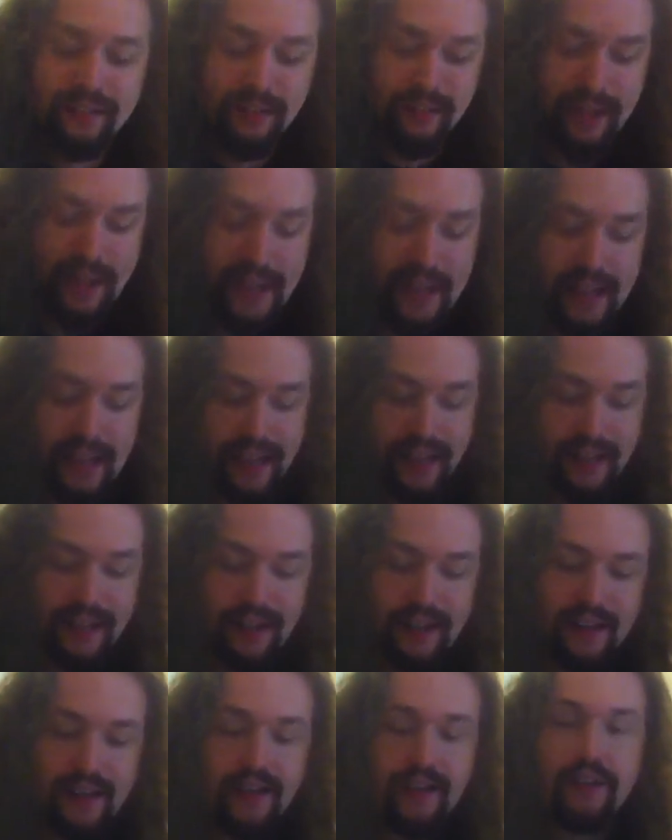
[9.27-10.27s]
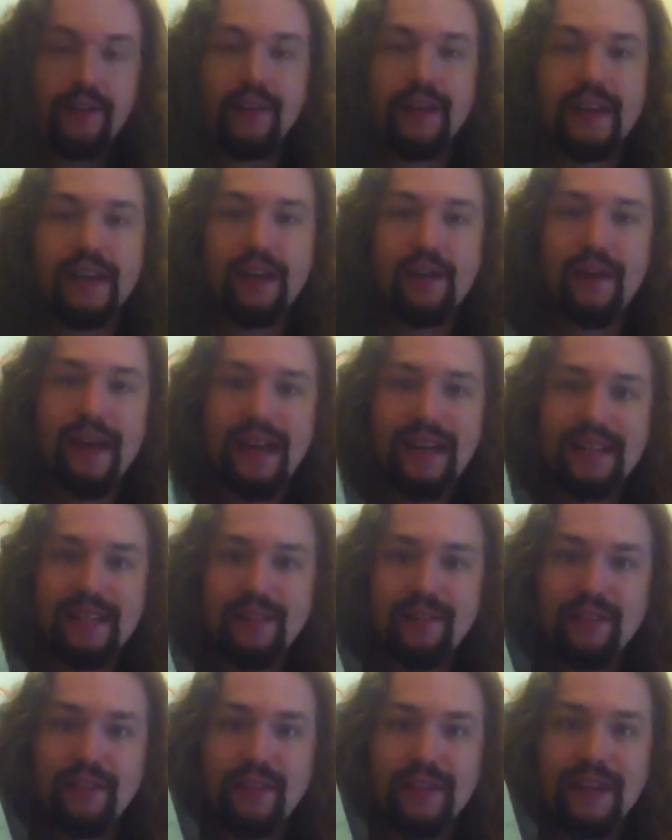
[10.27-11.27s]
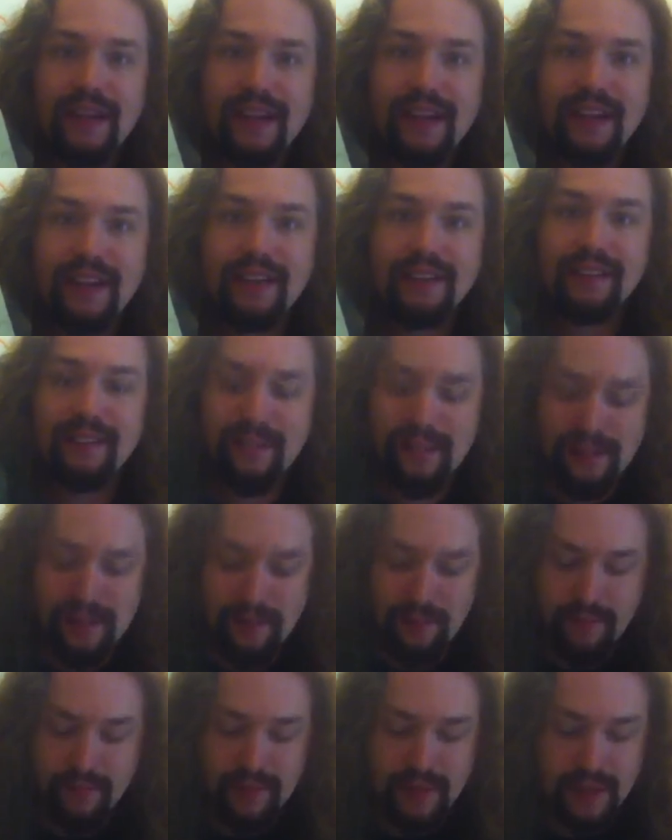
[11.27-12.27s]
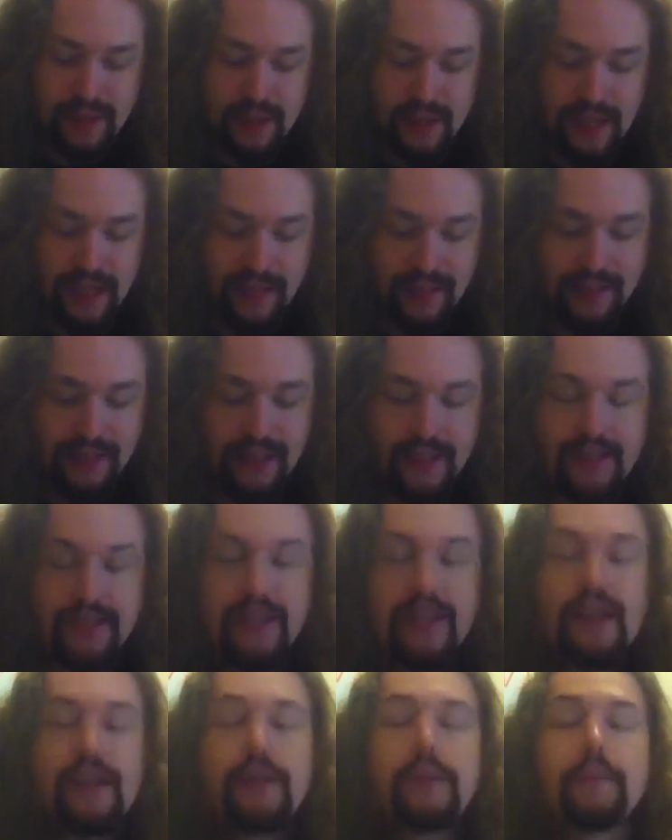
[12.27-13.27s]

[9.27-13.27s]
Granite, radioactive granite, to, to say the least.